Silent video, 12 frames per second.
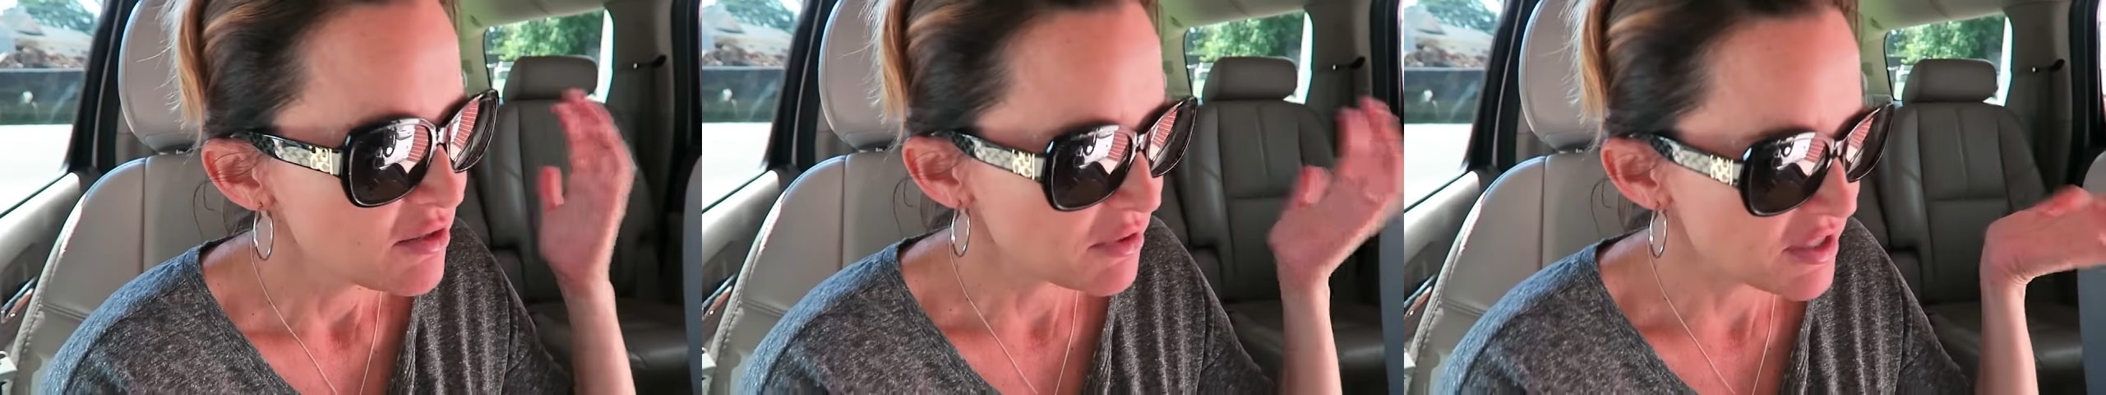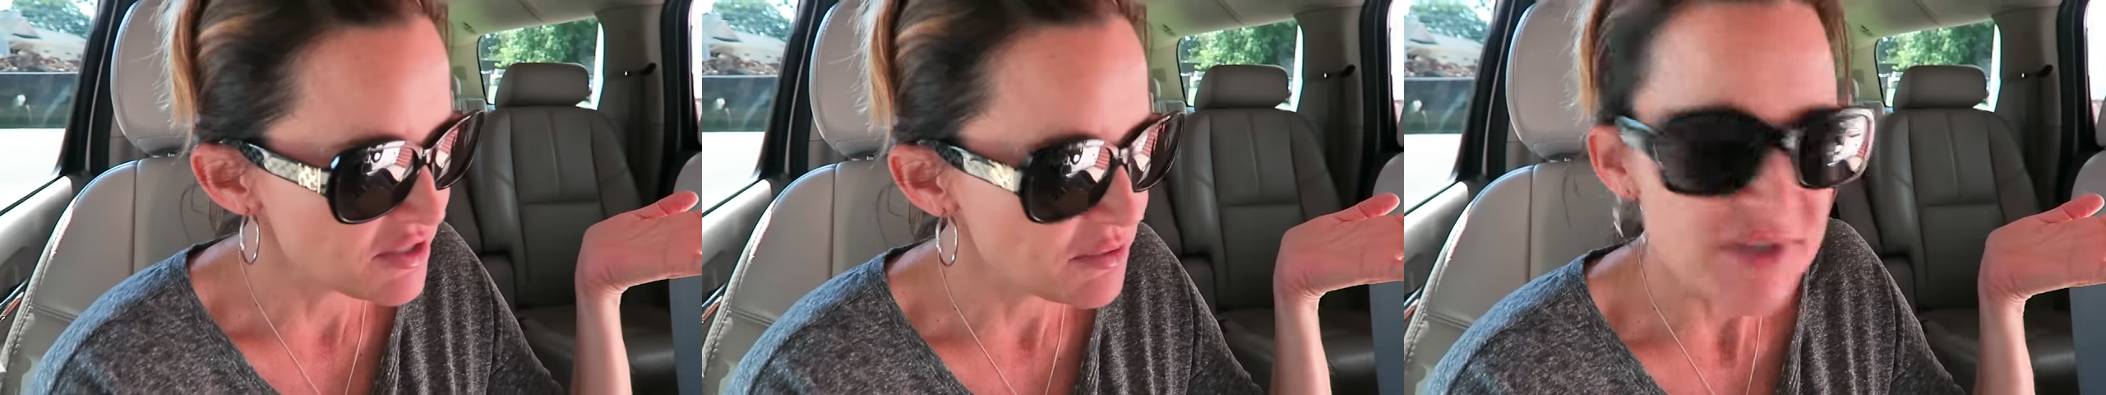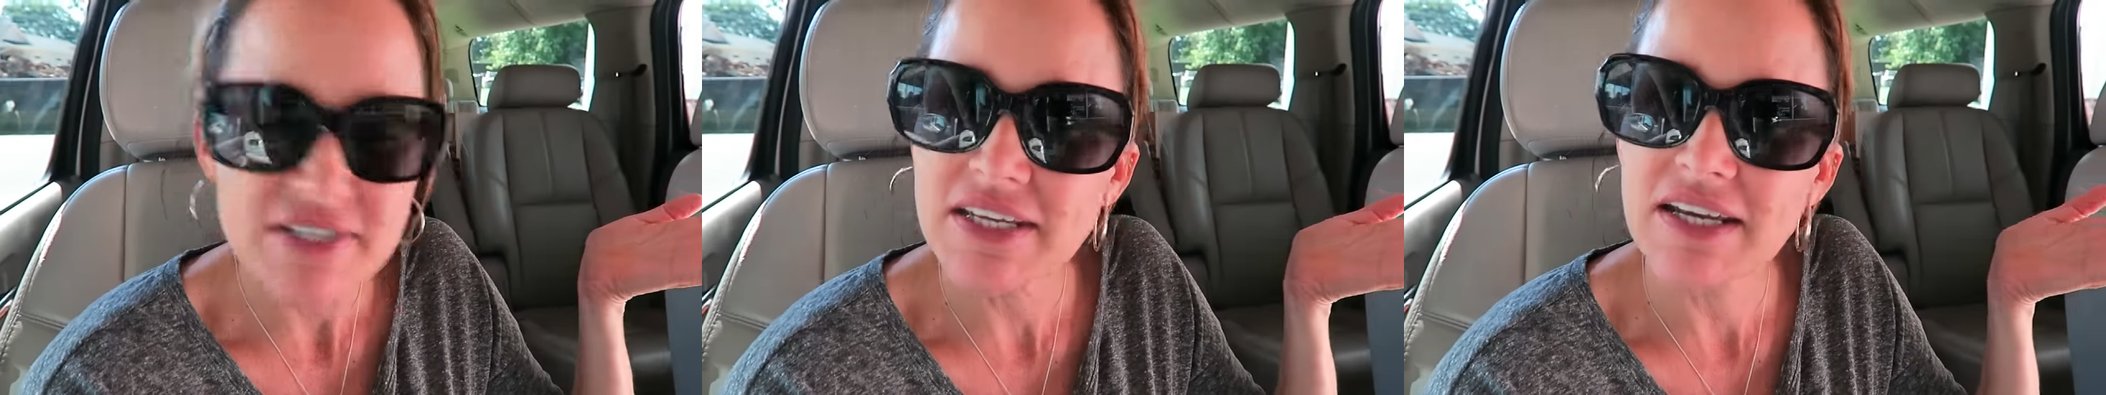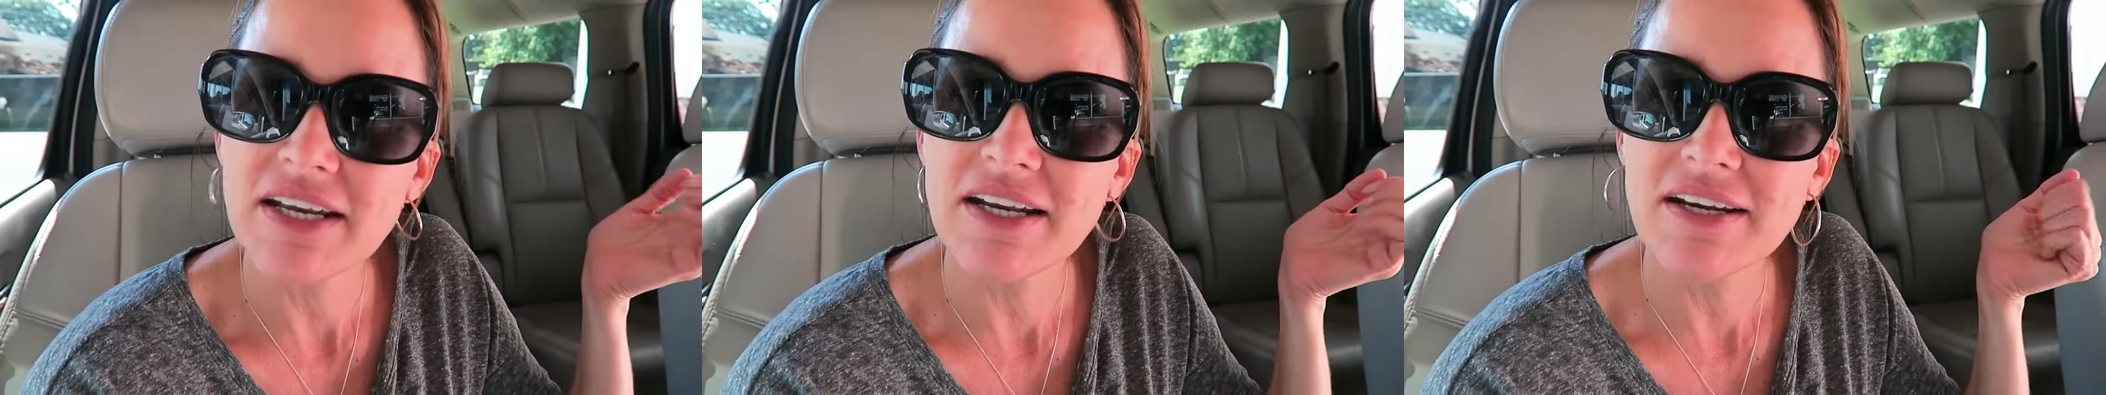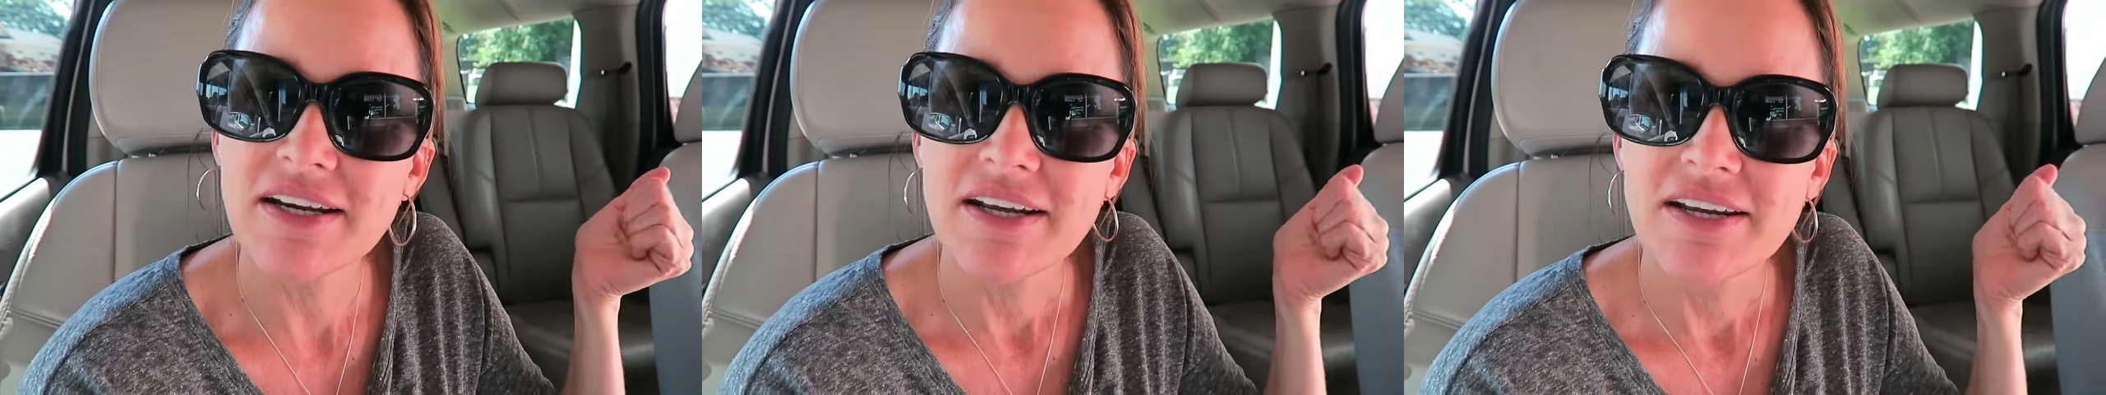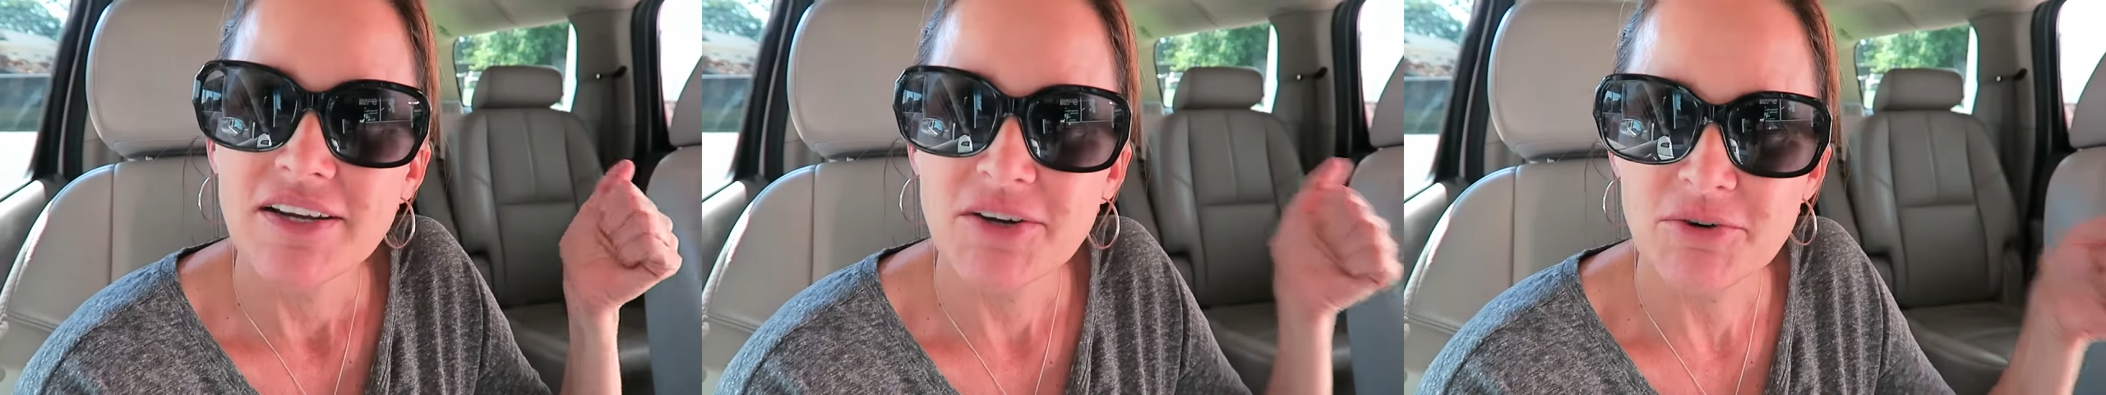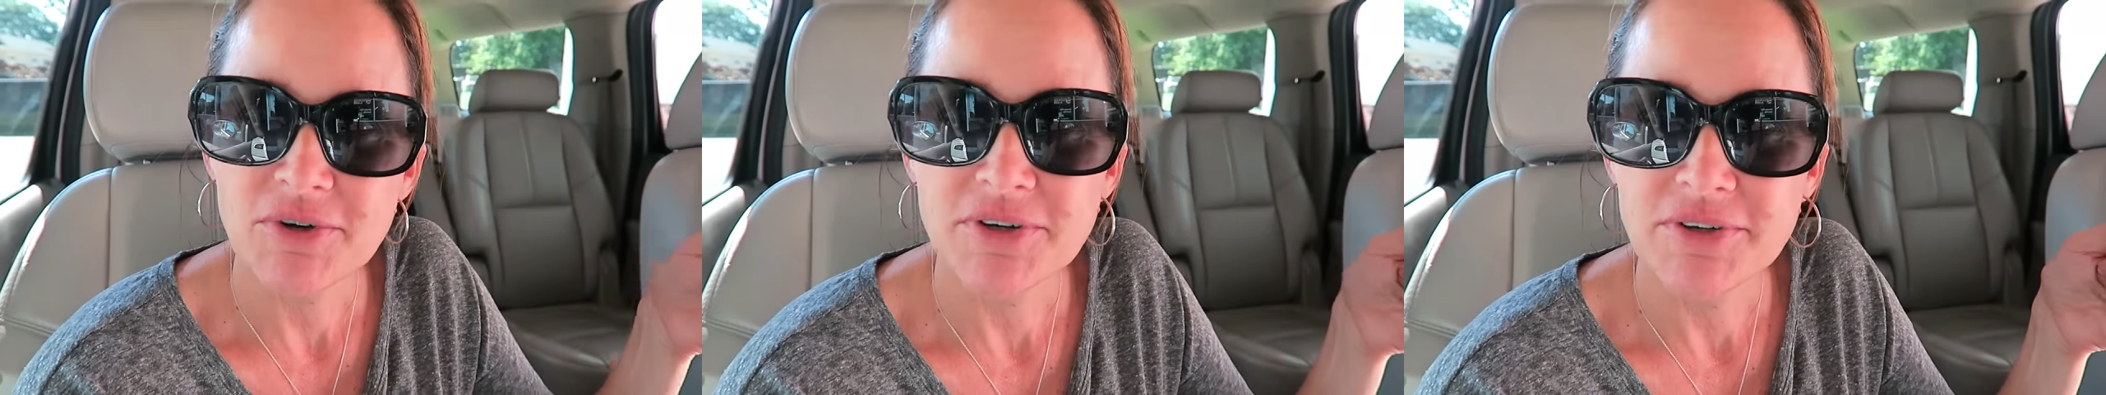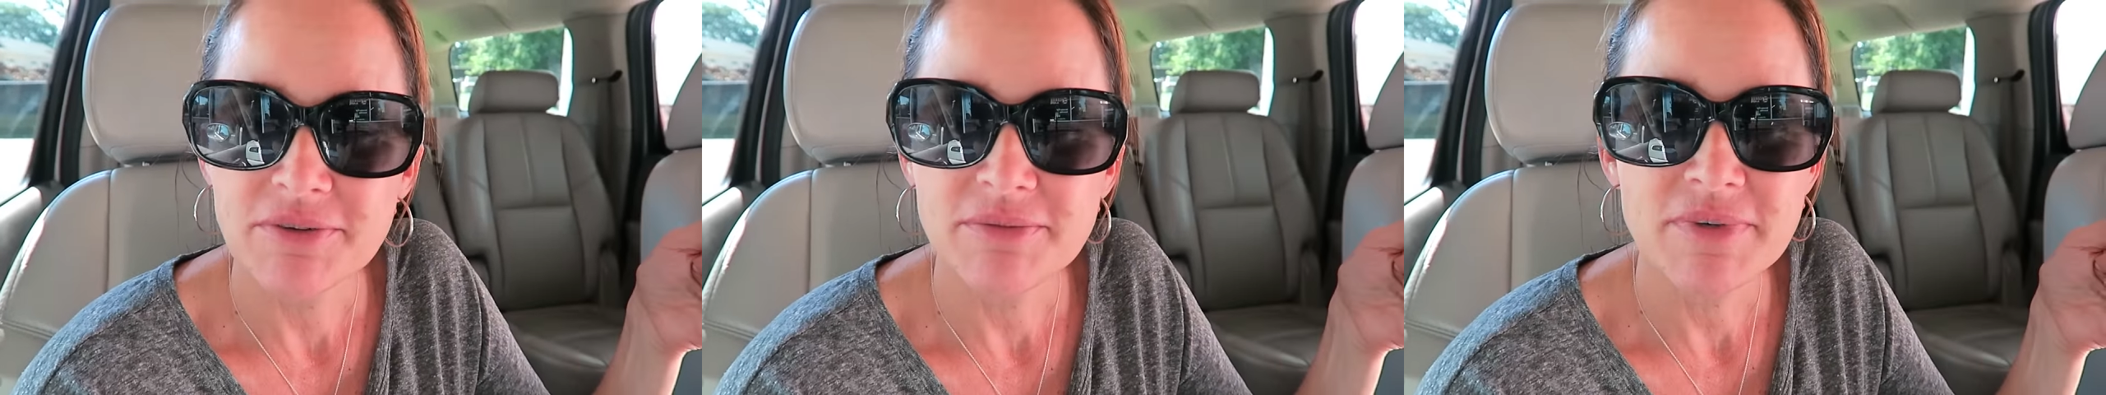while Zumi's getting
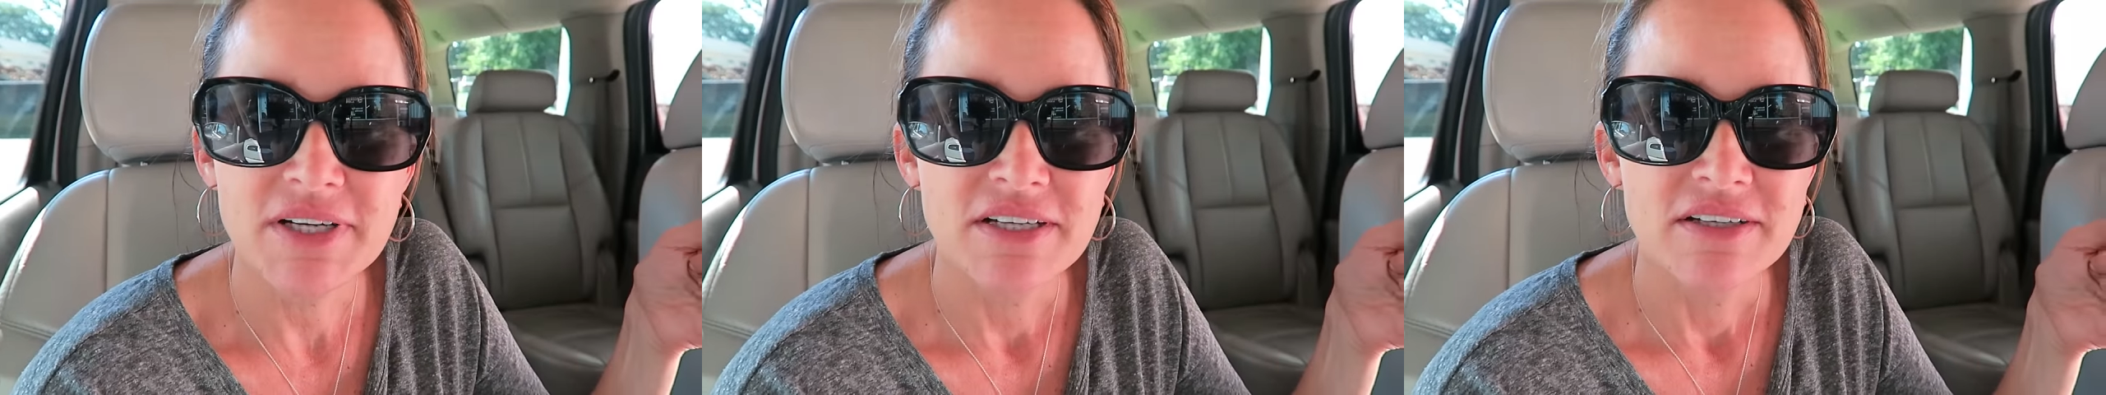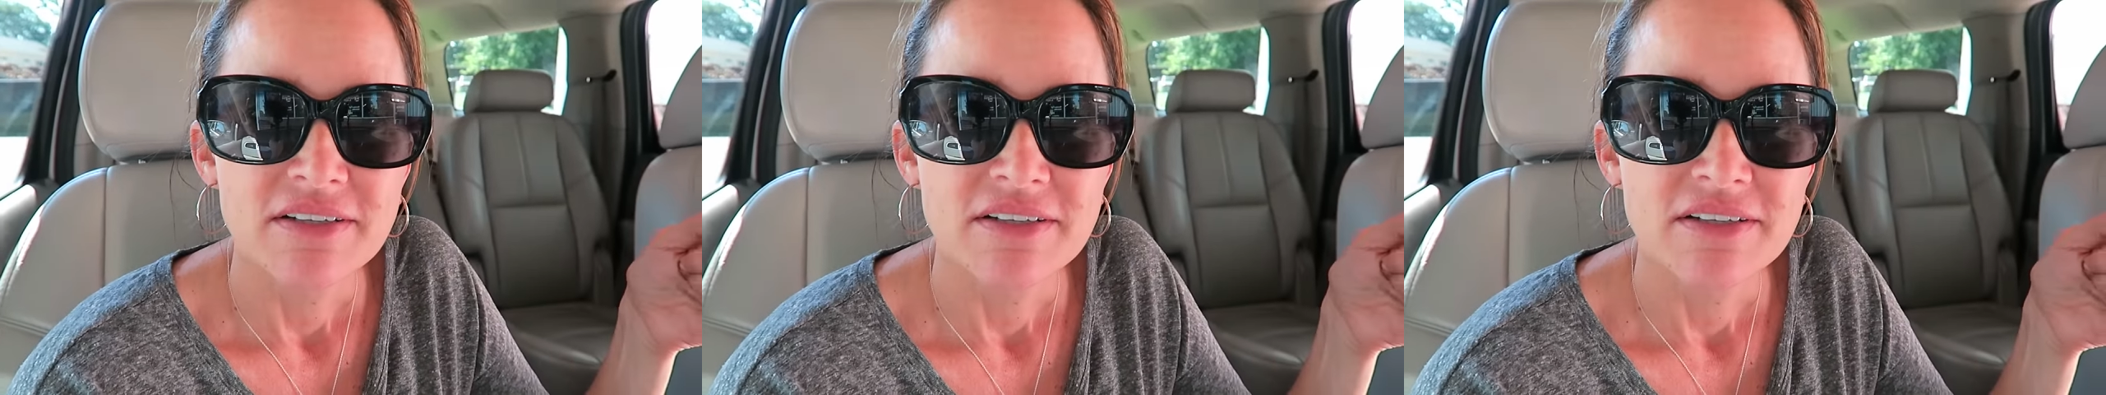groomed.